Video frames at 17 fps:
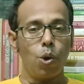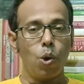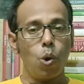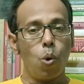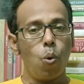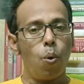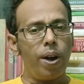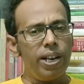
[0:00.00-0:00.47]

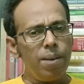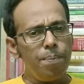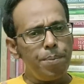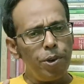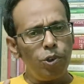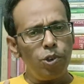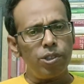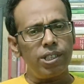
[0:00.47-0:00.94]
While
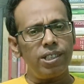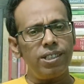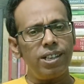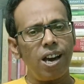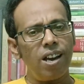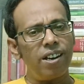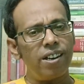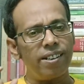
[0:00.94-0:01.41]
mutations
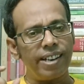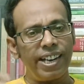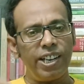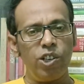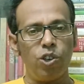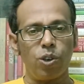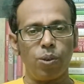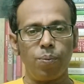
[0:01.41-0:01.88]
are
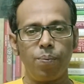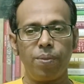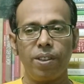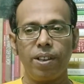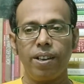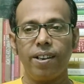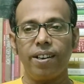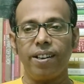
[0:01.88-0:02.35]
random,
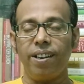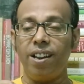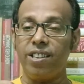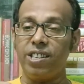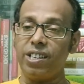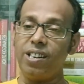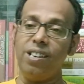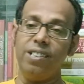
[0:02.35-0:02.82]

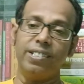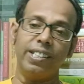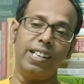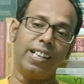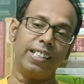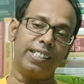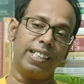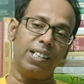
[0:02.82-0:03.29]
natural
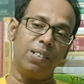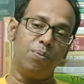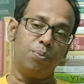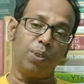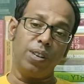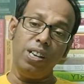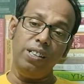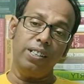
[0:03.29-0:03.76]
selection
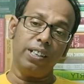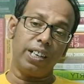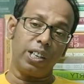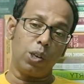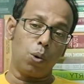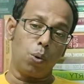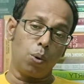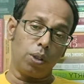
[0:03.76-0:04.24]

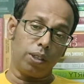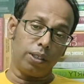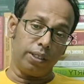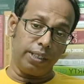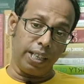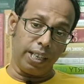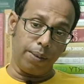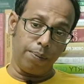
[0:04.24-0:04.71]
filter
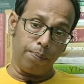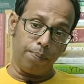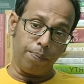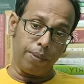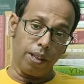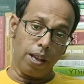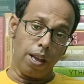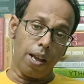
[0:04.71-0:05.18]
them
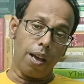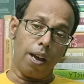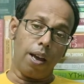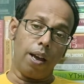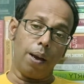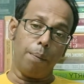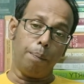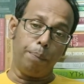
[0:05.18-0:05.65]

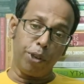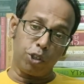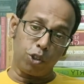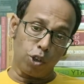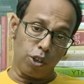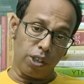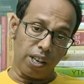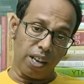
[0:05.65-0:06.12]
based
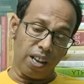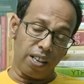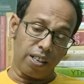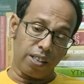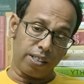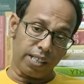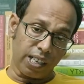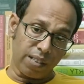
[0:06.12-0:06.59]
on
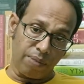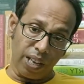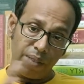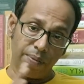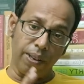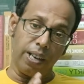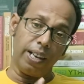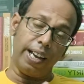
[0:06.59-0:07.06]

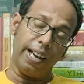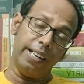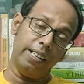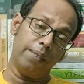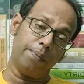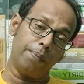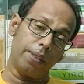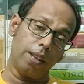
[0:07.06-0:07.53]
survival
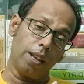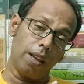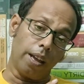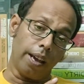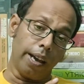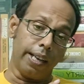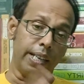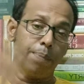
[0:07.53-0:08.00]
and
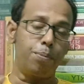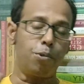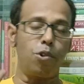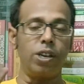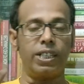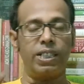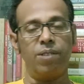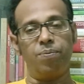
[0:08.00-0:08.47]

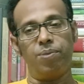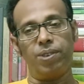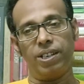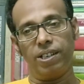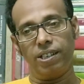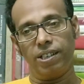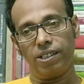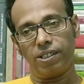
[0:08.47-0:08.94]
reproductive
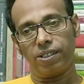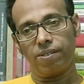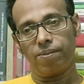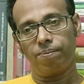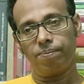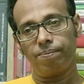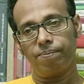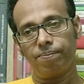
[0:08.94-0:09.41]
fitness.
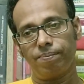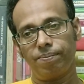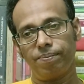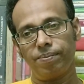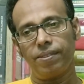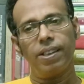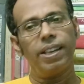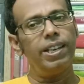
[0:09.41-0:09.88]

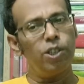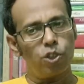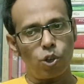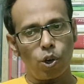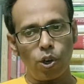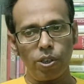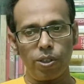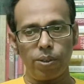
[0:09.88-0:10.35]
In
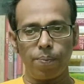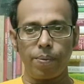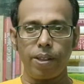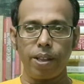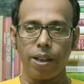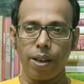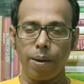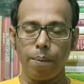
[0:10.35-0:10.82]
short,
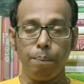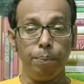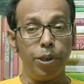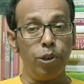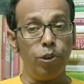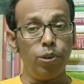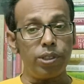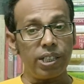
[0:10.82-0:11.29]

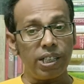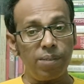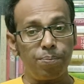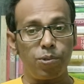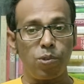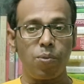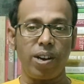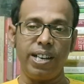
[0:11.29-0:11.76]
mutation
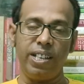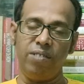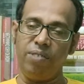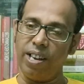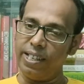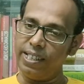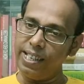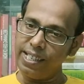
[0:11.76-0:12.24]
provide
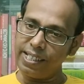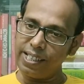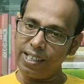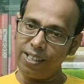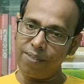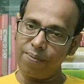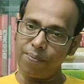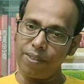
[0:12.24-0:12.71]

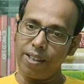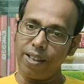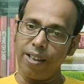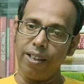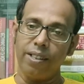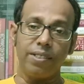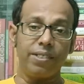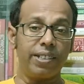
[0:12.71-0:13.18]
variation,
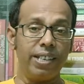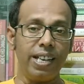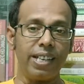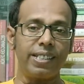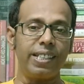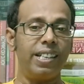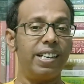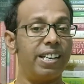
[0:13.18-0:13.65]

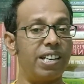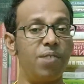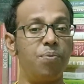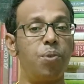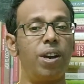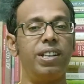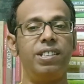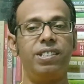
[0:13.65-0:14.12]
selection
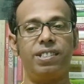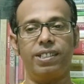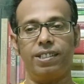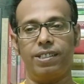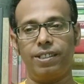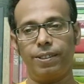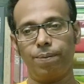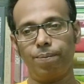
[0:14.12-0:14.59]
refines it.